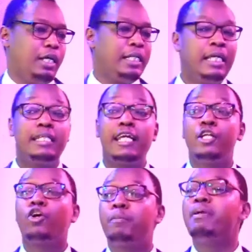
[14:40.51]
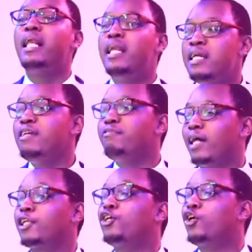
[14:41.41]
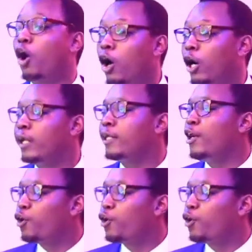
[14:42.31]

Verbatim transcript: Indeed, they did not believe that God